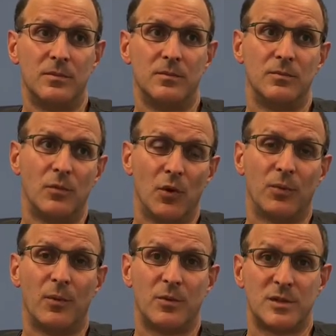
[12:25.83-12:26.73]
multiple
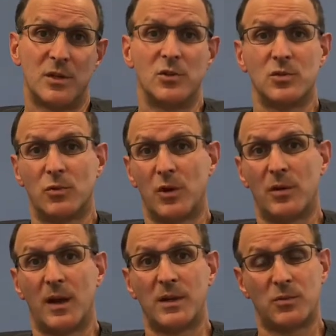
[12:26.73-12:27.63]
procedures,
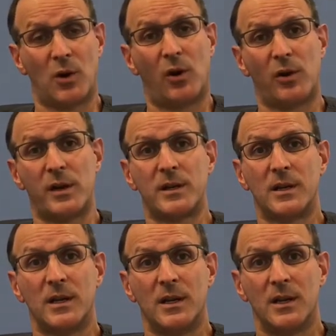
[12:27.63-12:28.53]
as we are a
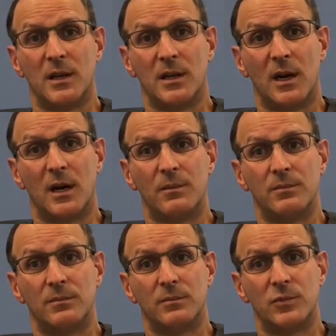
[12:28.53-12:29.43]

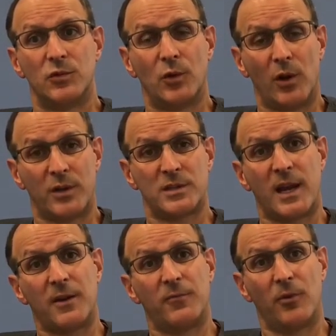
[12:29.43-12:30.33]
drawing site
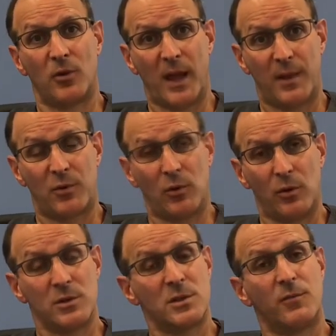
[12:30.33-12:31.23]
for LabCorp, so
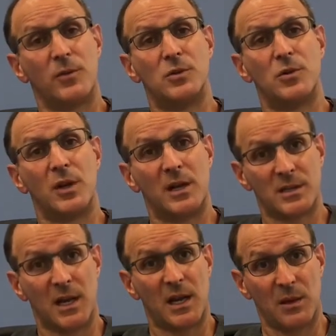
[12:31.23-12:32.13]
if we do need to send
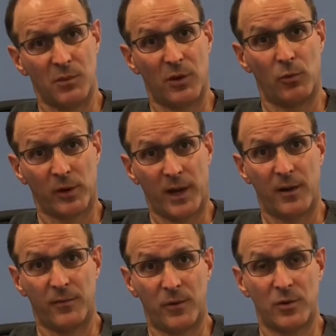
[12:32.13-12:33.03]
any blood work out for
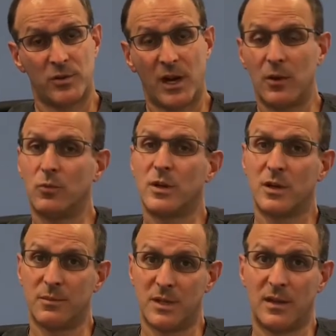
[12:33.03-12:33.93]
your child, we can
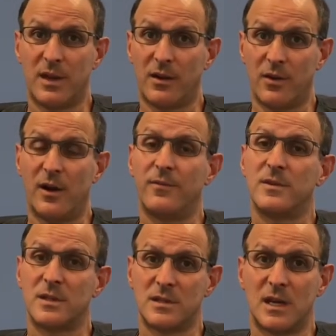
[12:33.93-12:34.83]
obtain that in the office and
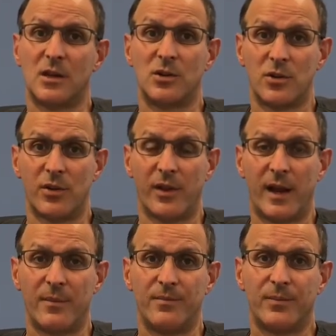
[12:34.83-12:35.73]
send it to the lab.
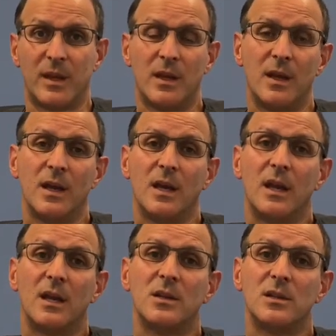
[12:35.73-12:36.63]
In
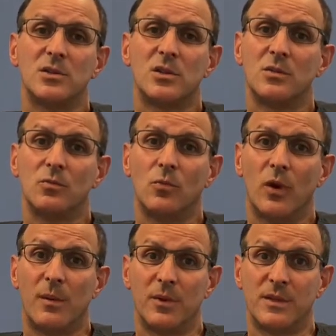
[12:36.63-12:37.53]
addition, we're
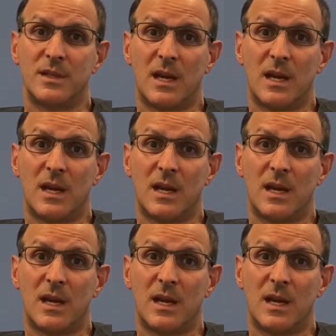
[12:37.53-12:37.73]
able to